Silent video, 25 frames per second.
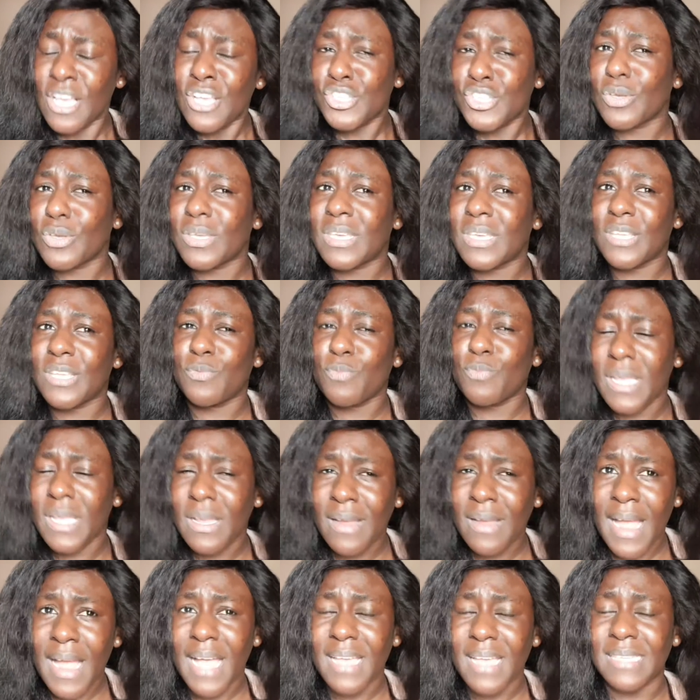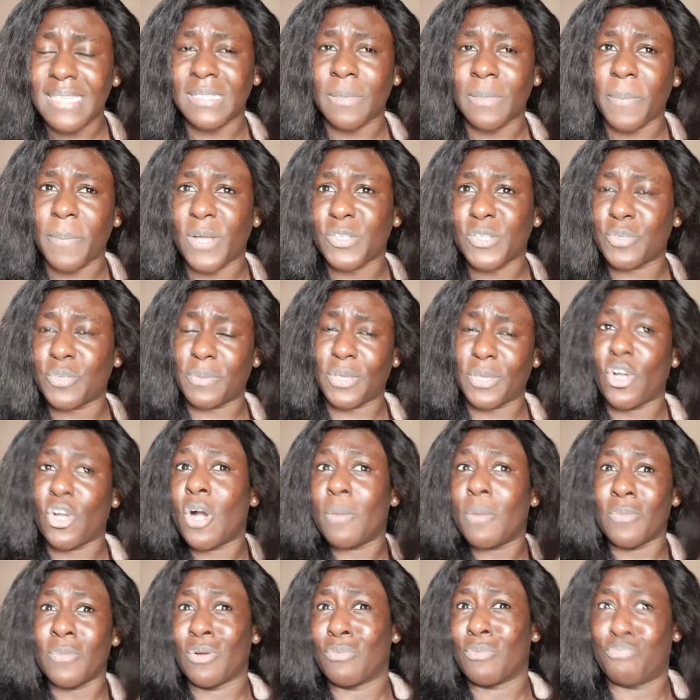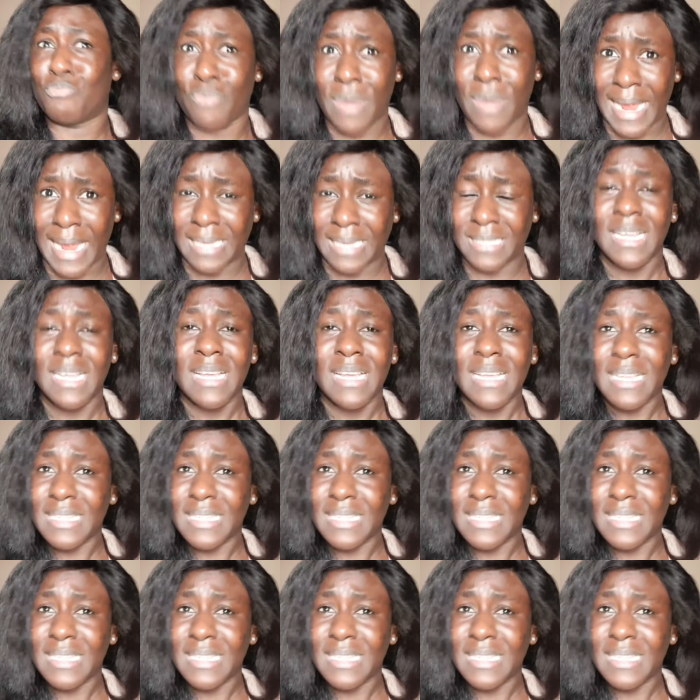So Kiddwaya is about to become a brand.